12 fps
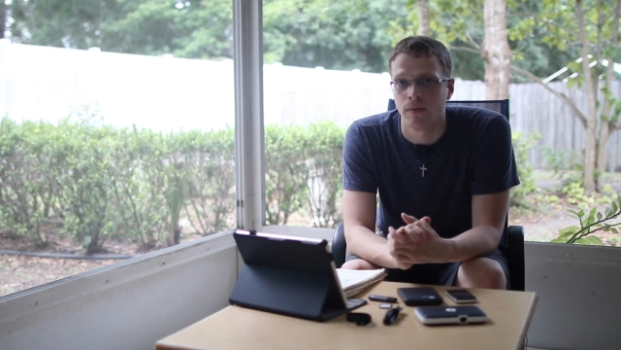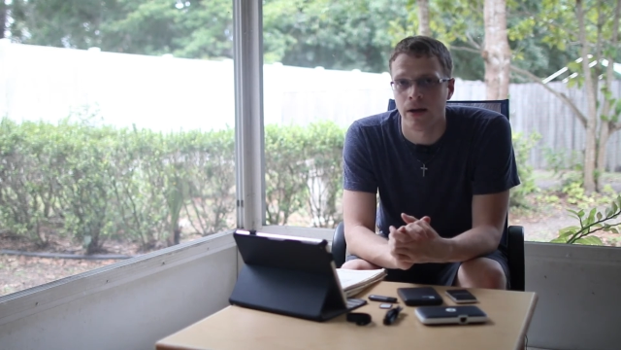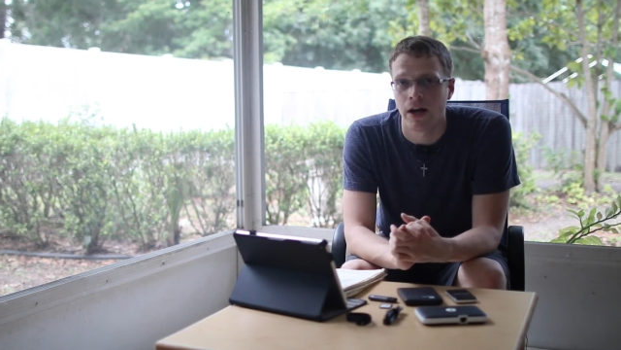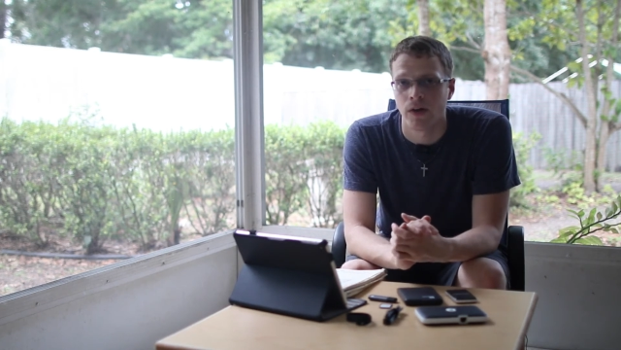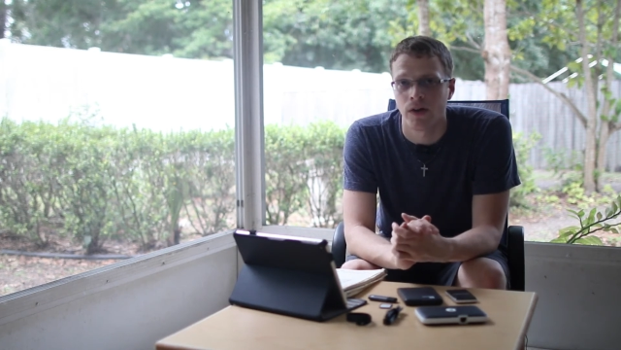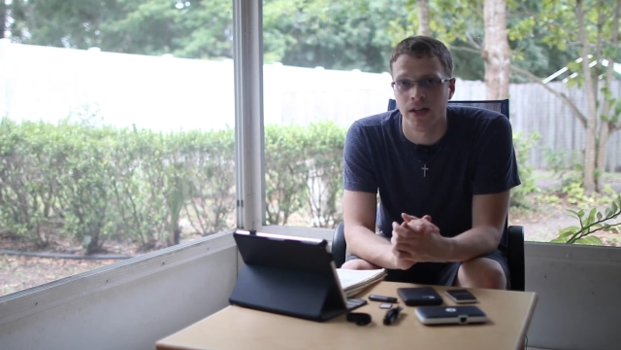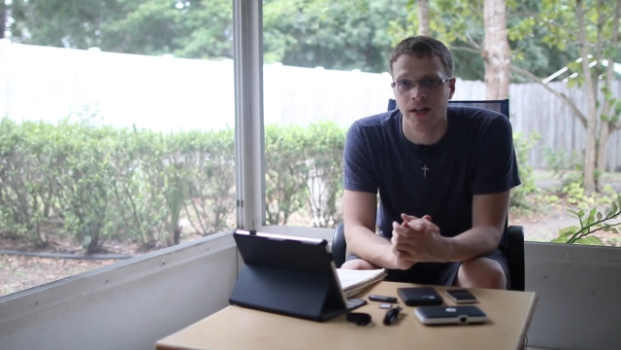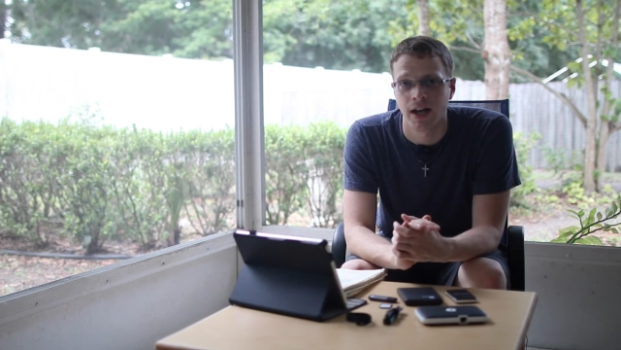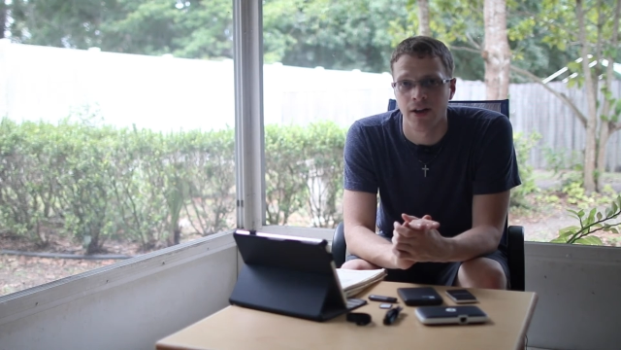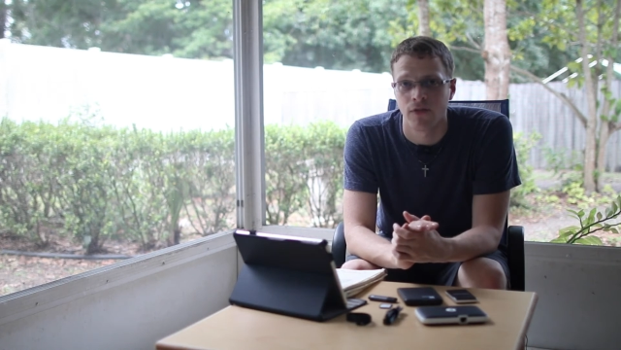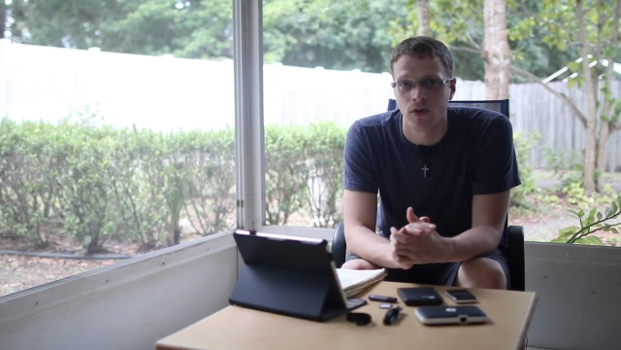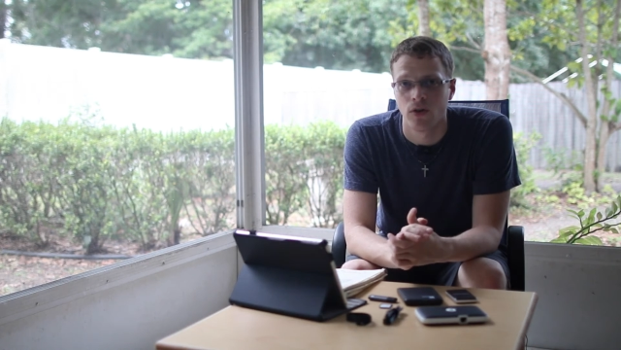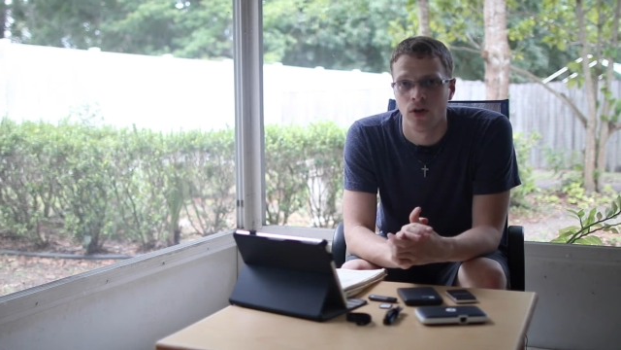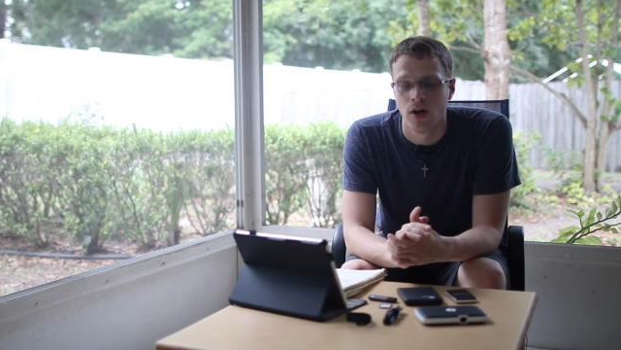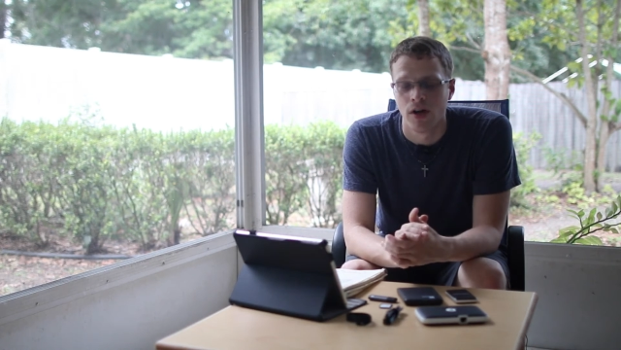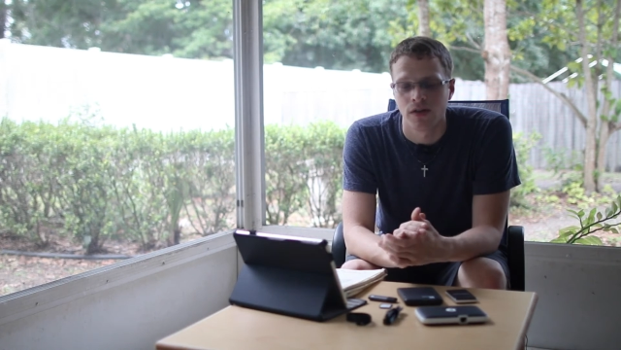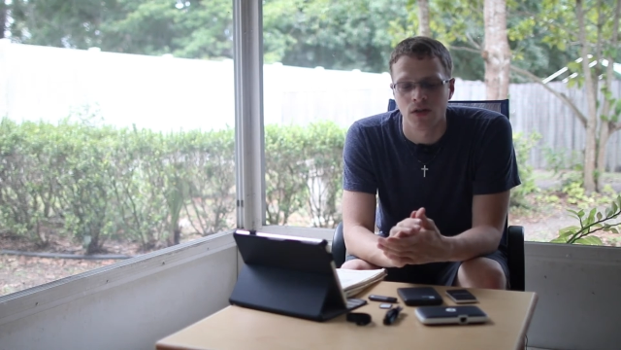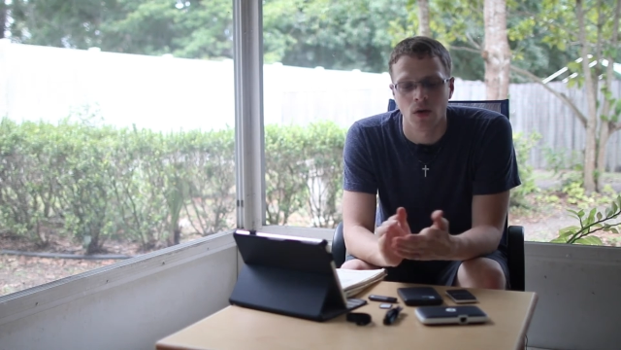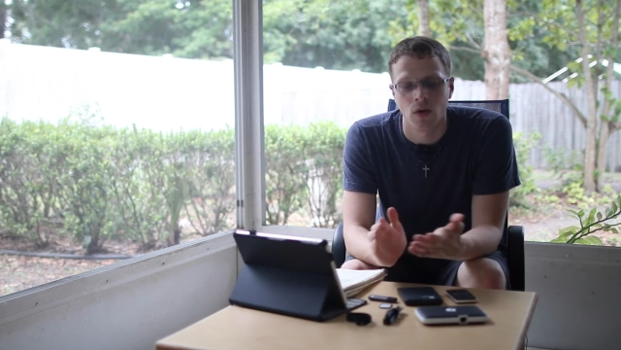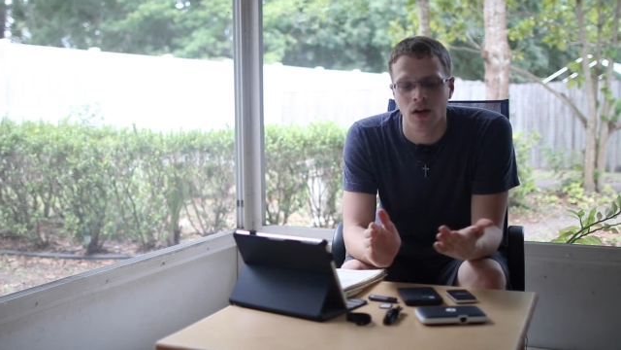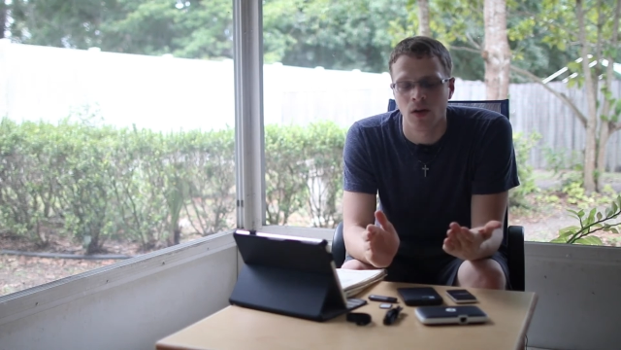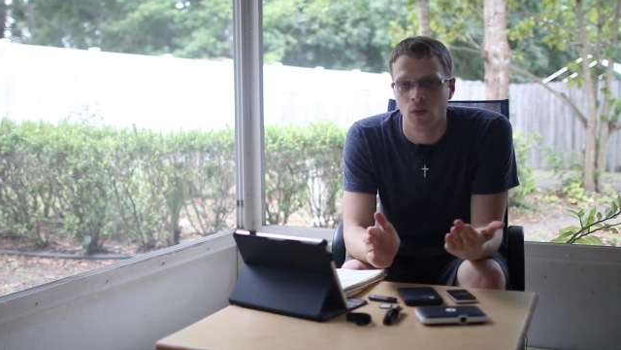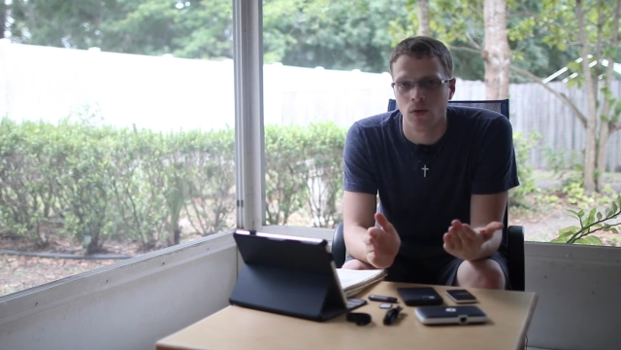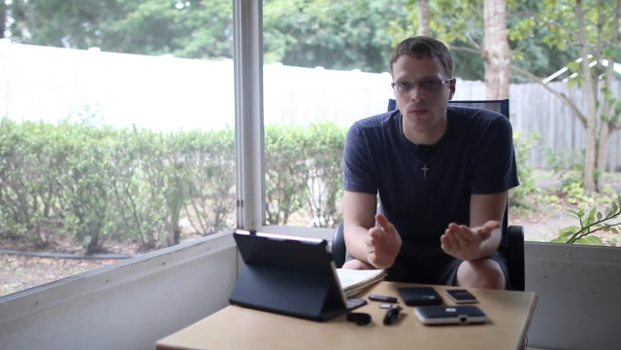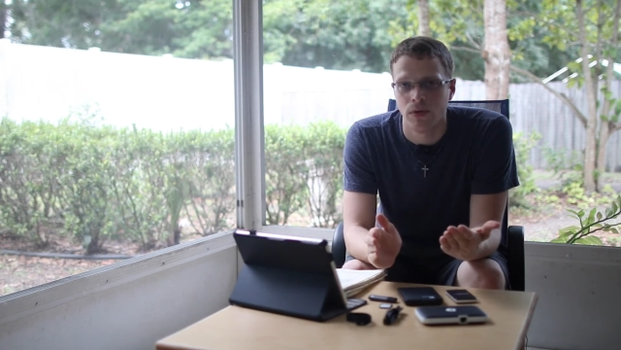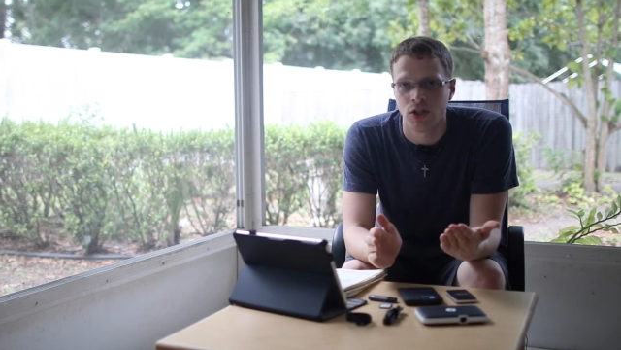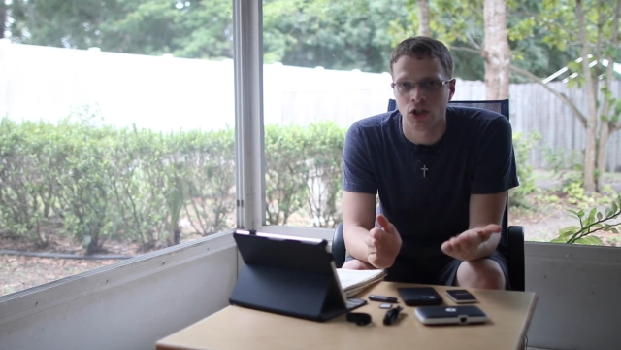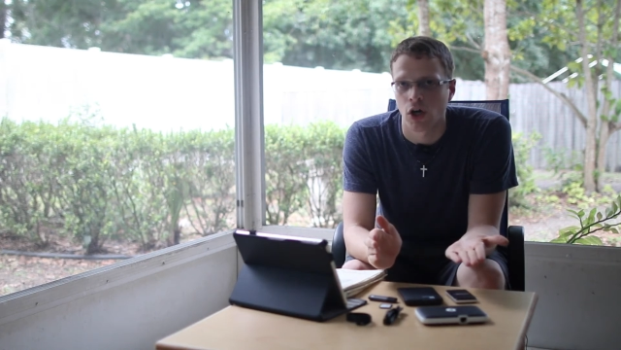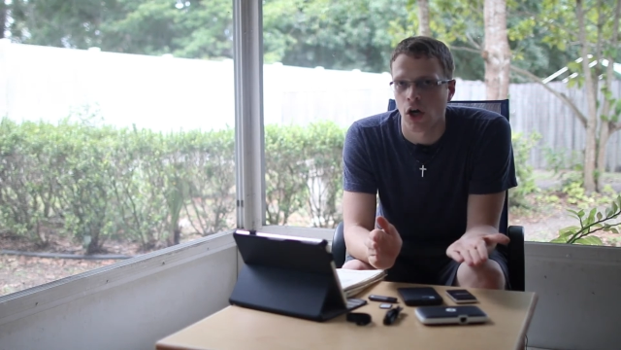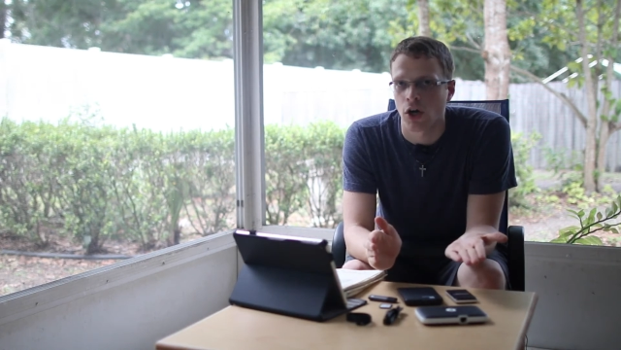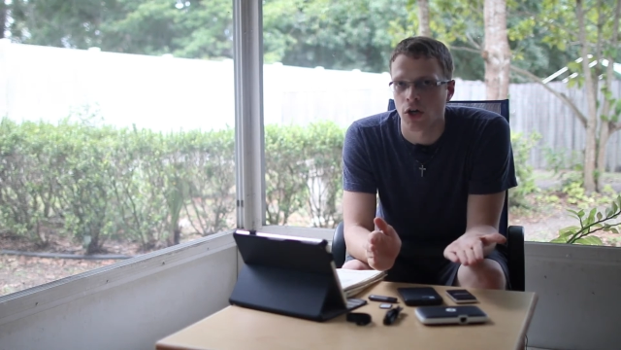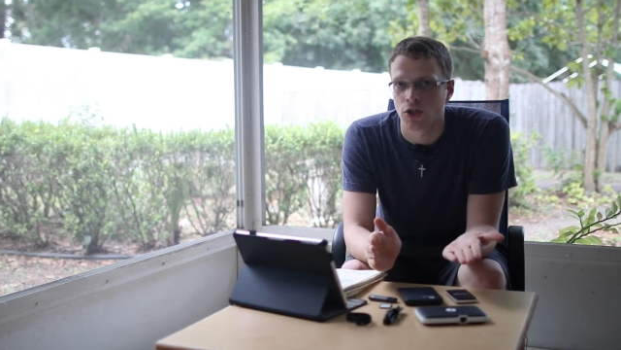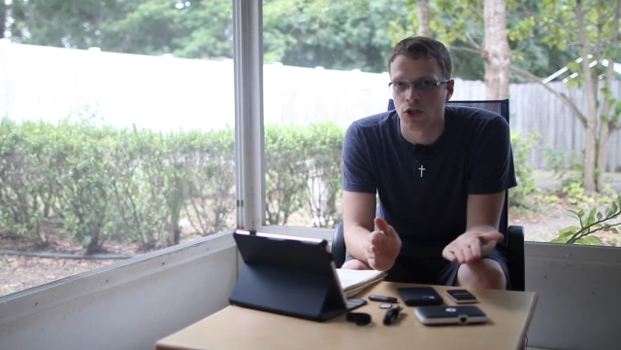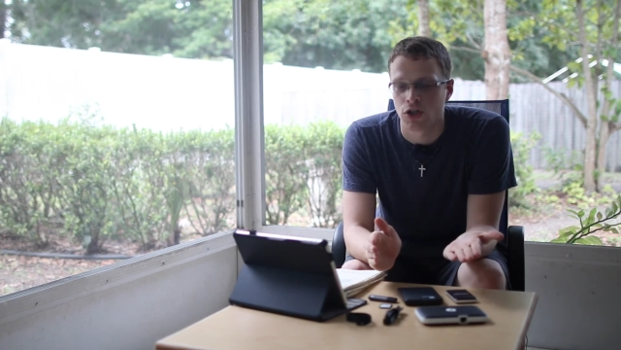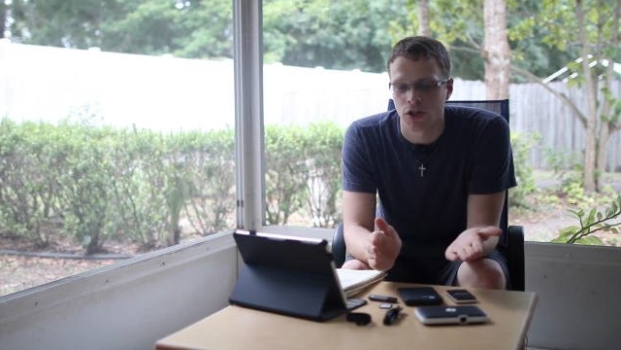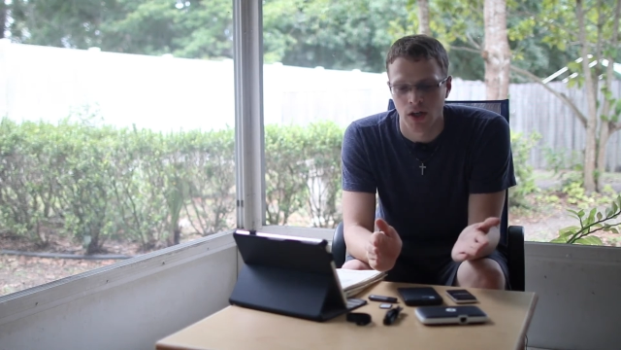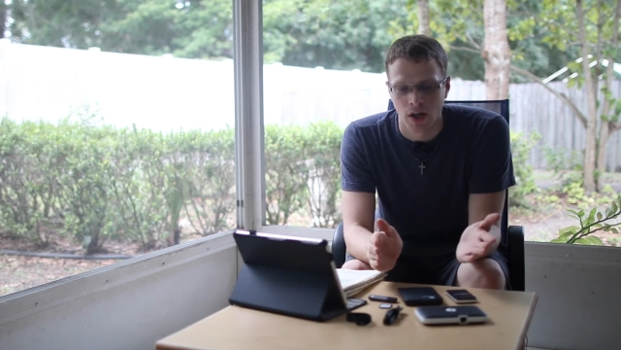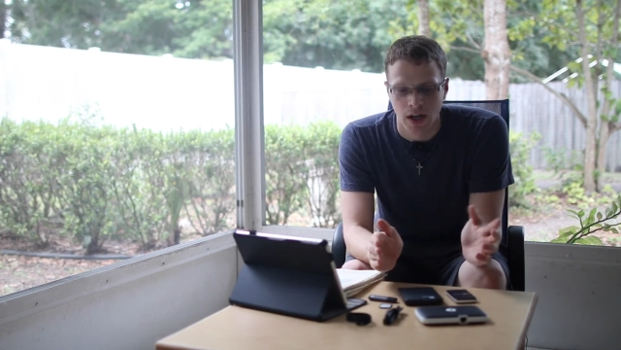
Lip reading: battery in the iPhone, so it would be charged,